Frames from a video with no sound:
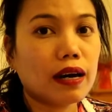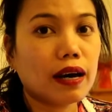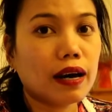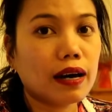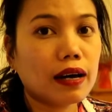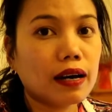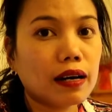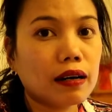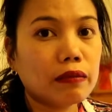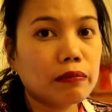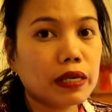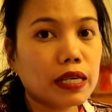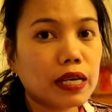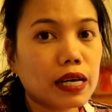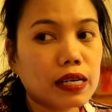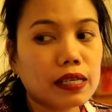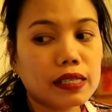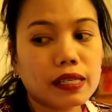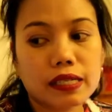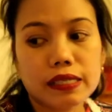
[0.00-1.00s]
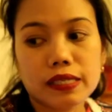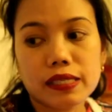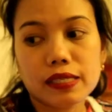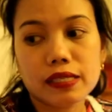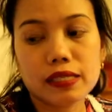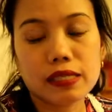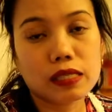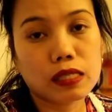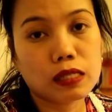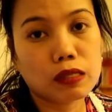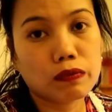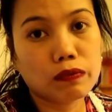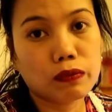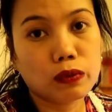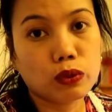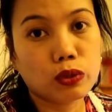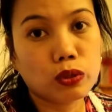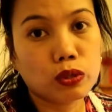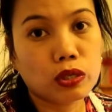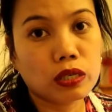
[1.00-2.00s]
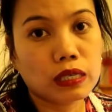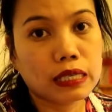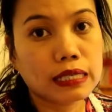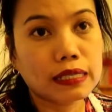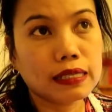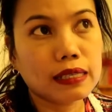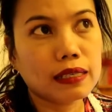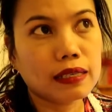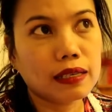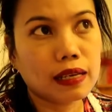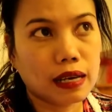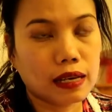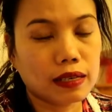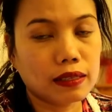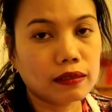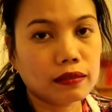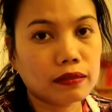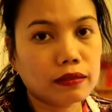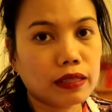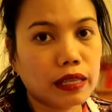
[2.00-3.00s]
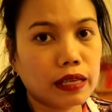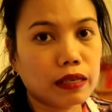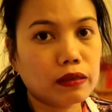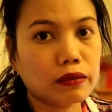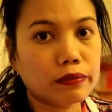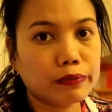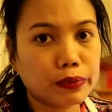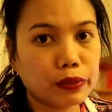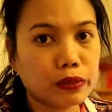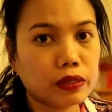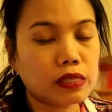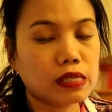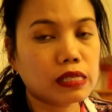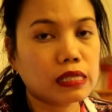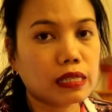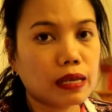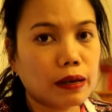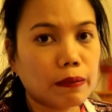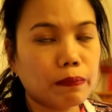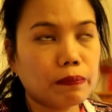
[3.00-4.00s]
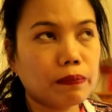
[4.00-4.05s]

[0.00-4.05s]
My eyeglasses is for reading lang, like computer stuff.